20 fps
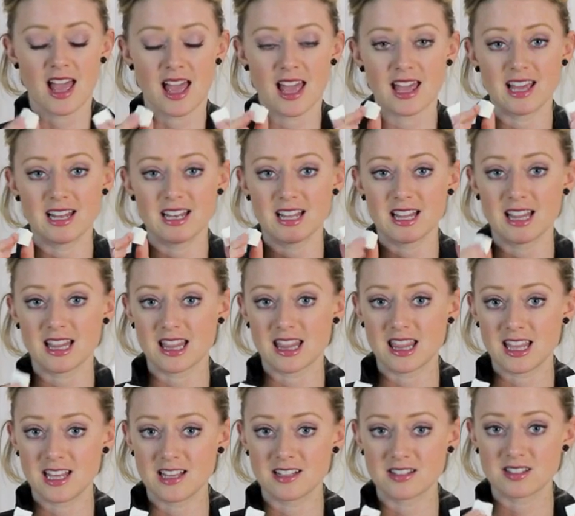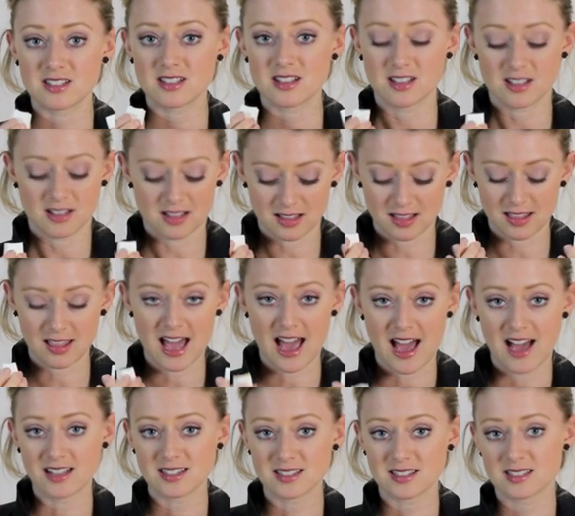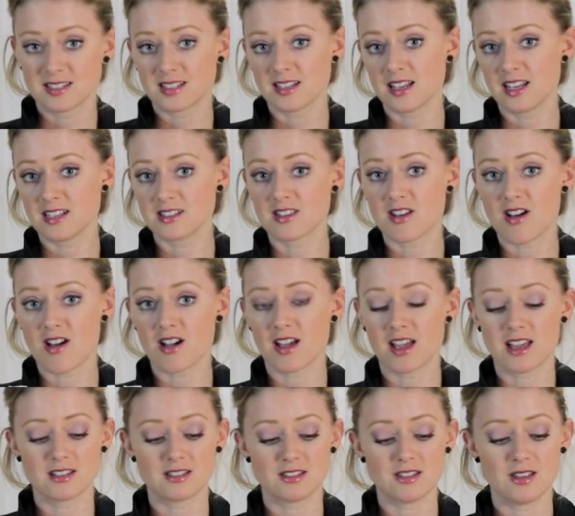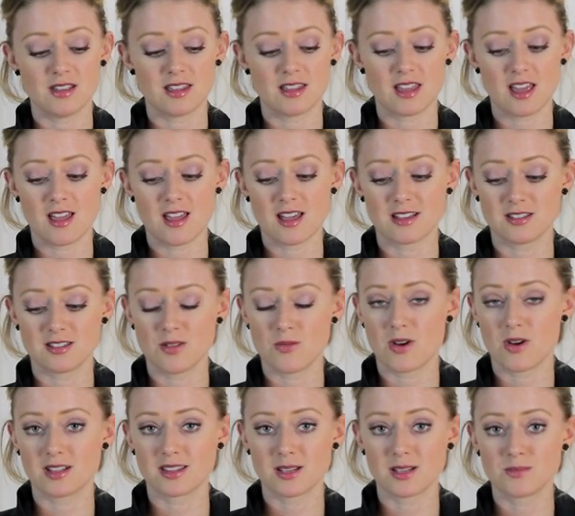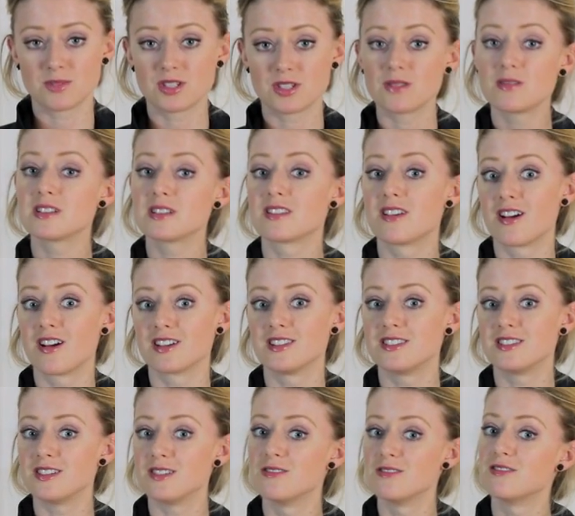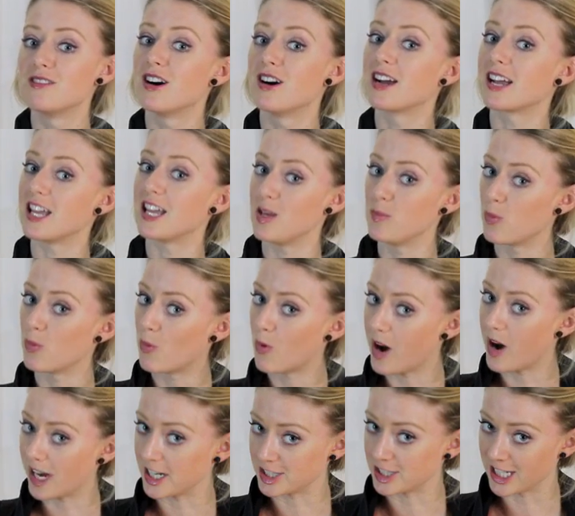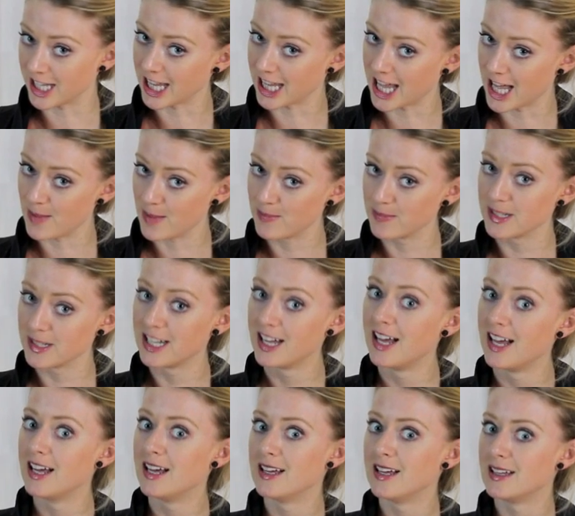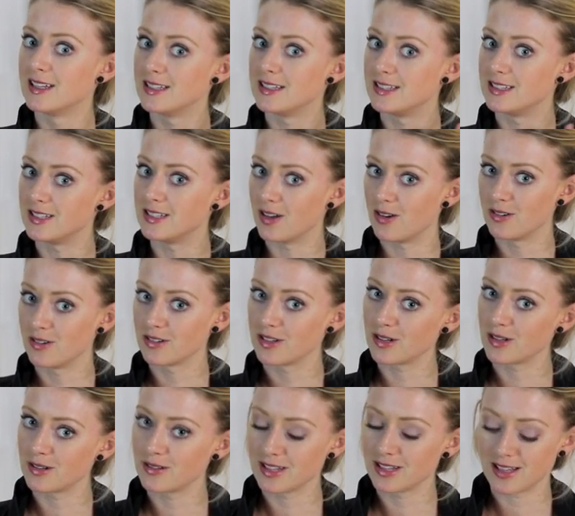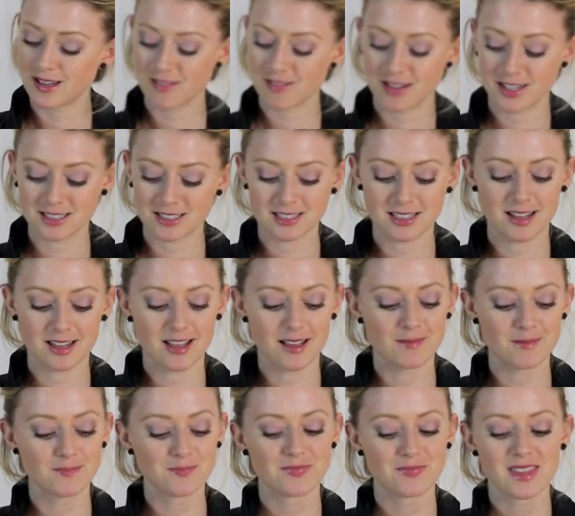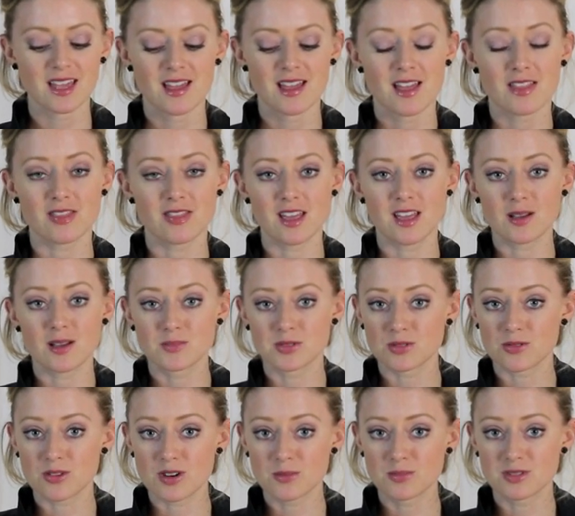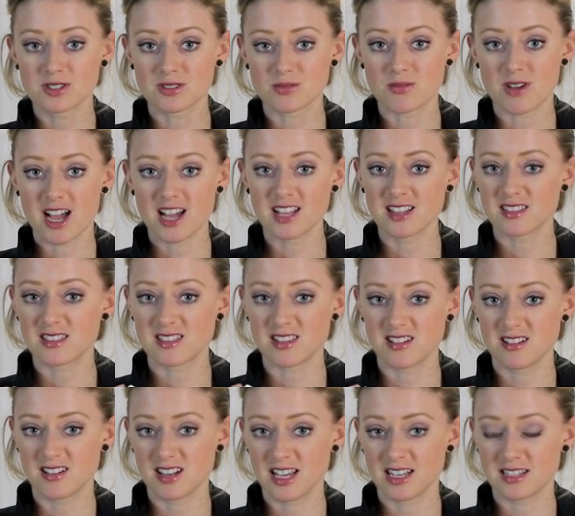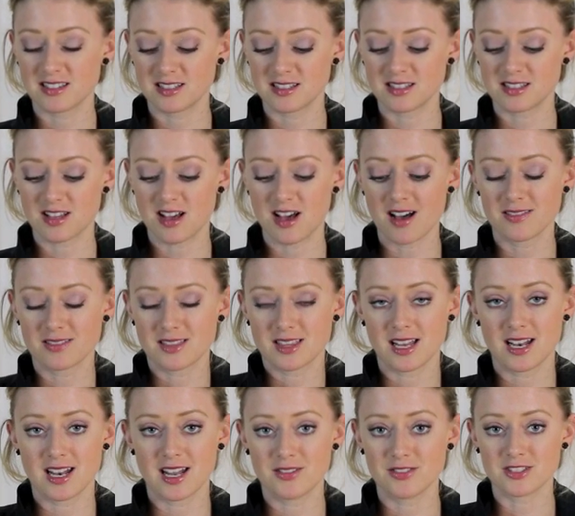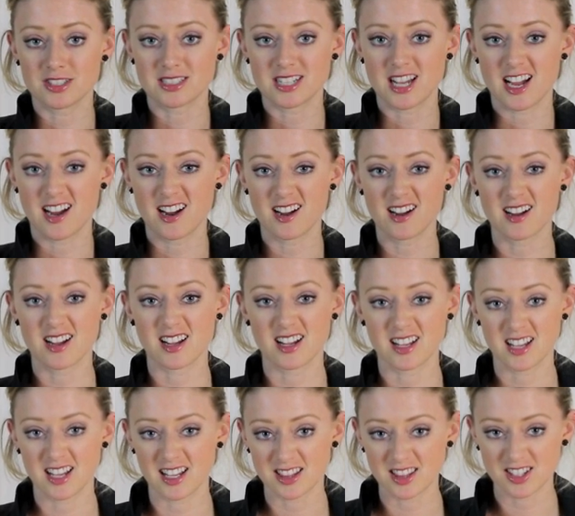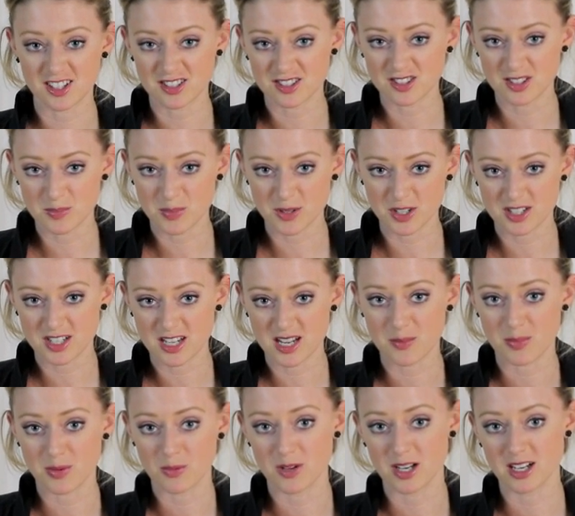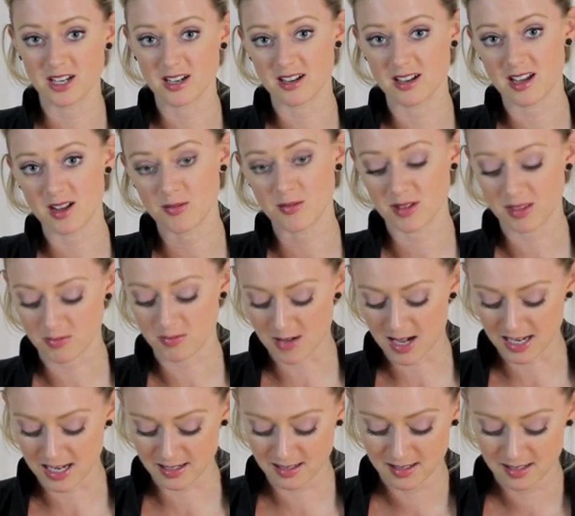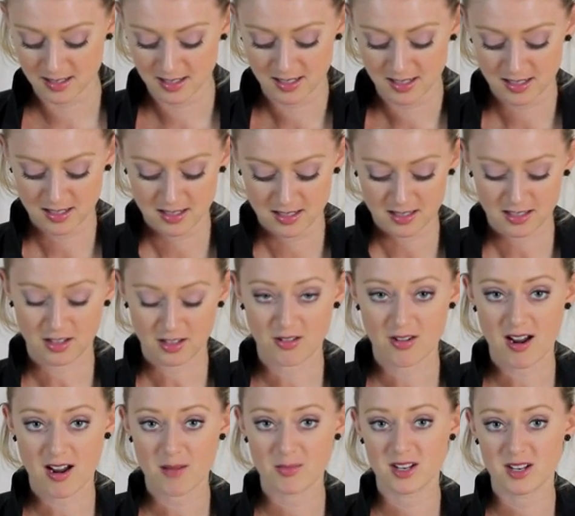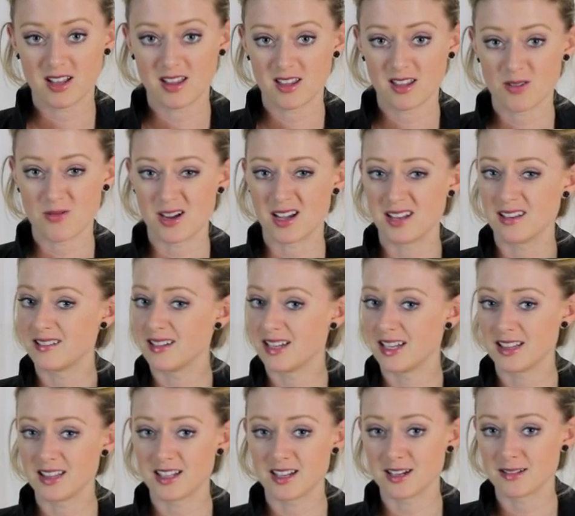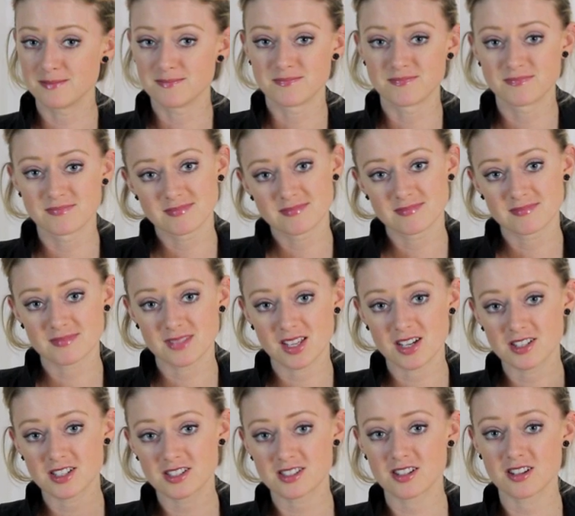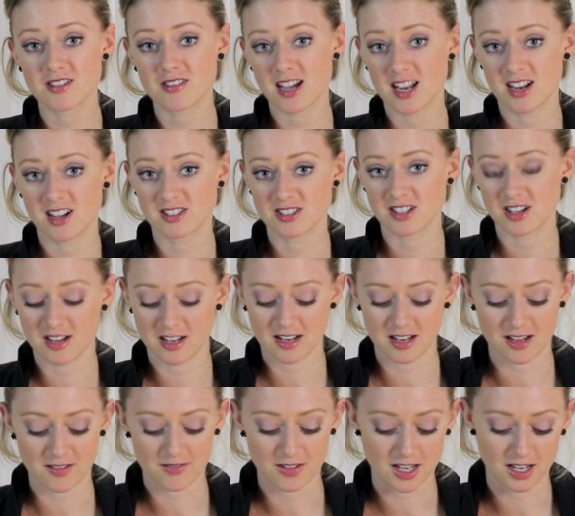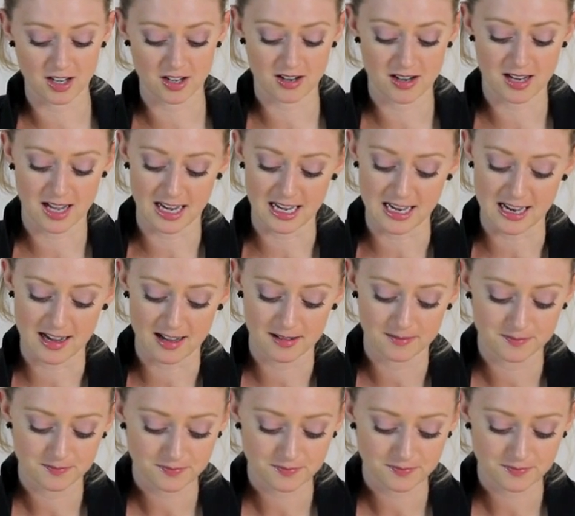And these last as long as you want them to, as long as you keep washing them. Don't go without washing them. They absorb sweat, they're nice and soft, they never tear, and they're super cheap. And when you're done with one, you grab another one. And they're just a great alternative and a good idea.